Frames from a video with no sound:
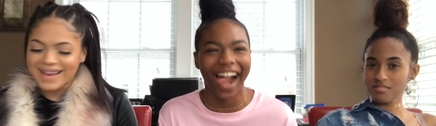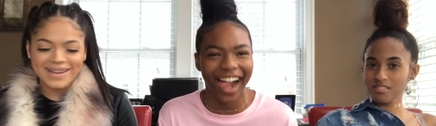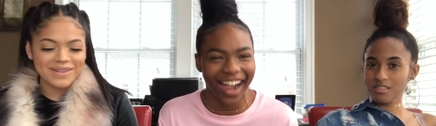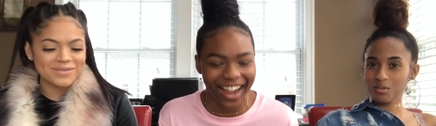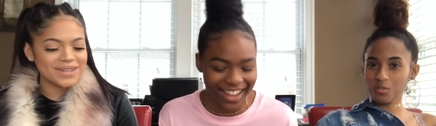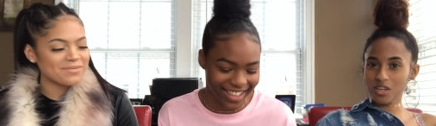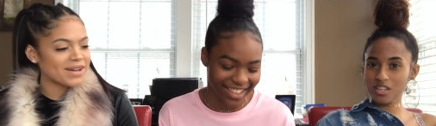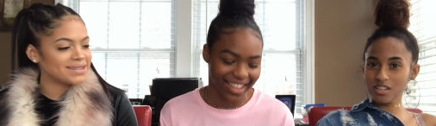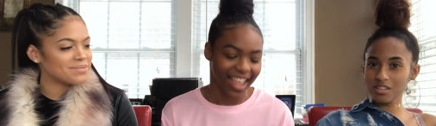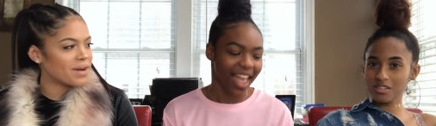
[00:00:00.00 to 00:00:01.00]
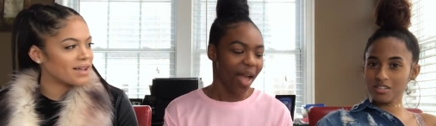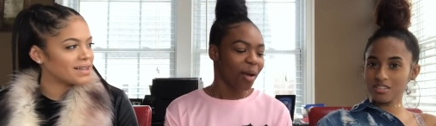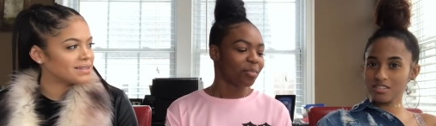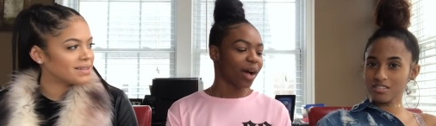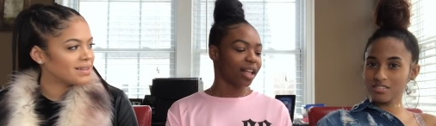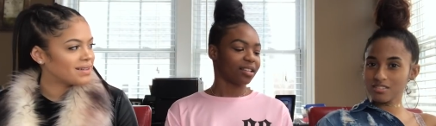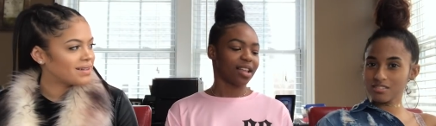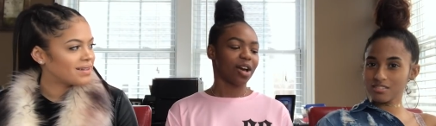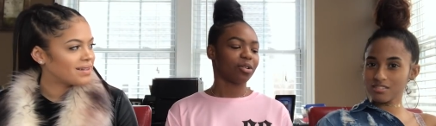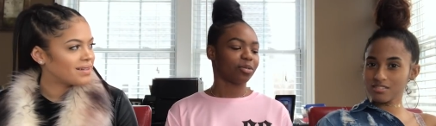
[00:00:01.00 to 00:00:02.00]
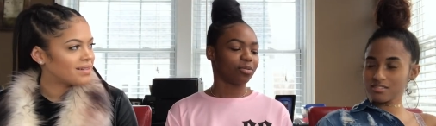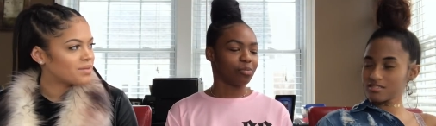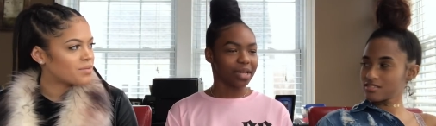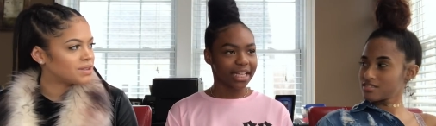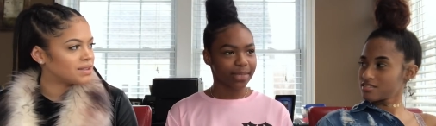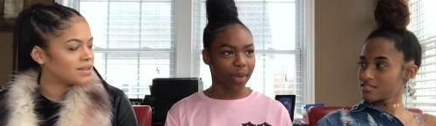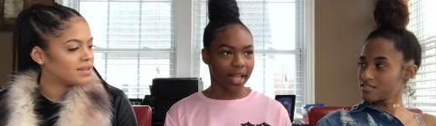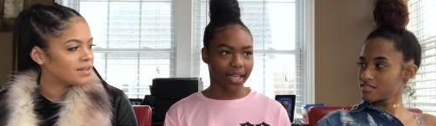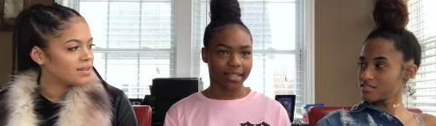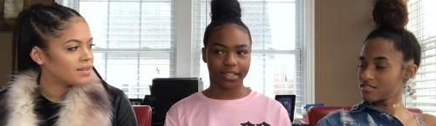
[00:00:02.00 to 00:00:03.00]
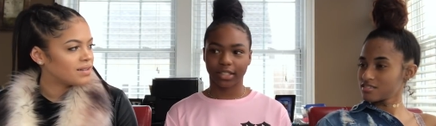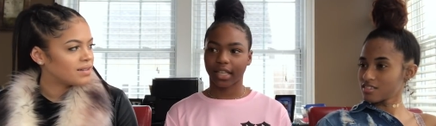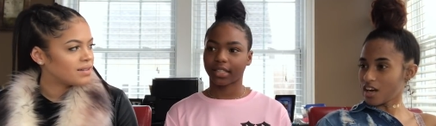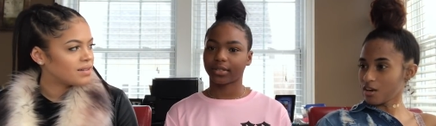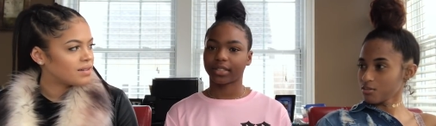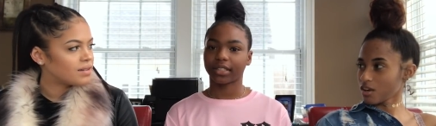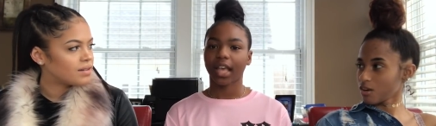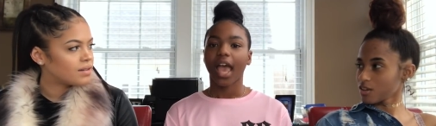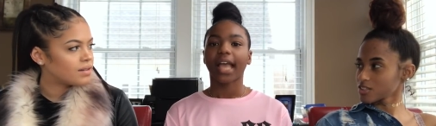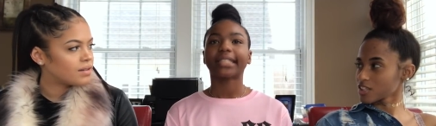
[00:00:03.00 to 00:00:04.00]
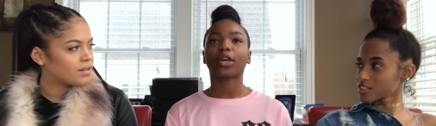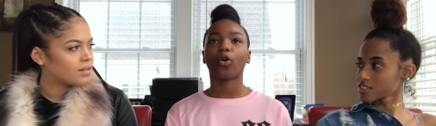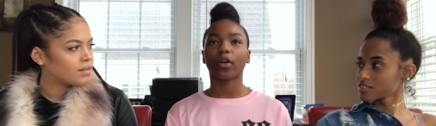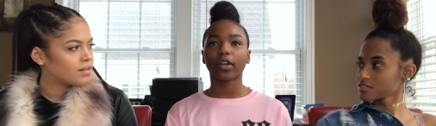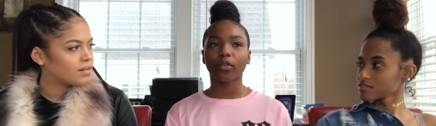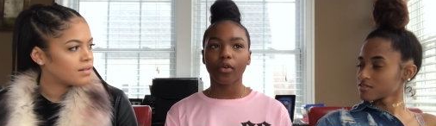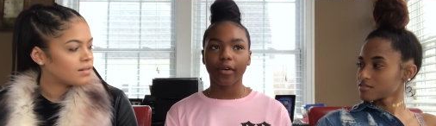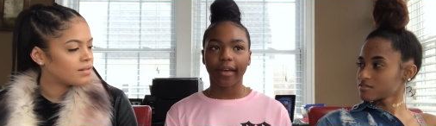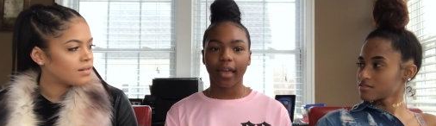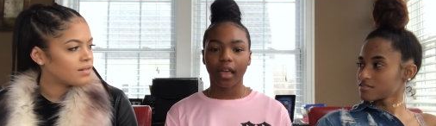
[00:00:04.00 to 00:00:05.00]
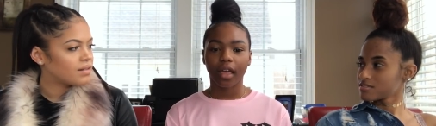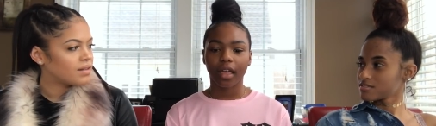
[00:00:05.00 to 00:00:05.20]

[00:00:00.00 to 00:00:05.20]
Speaker 1: like what was it?
Speaker 2: Polyester. Po no. What, what is it? polyester? Like I don't know. That's it's corduroy.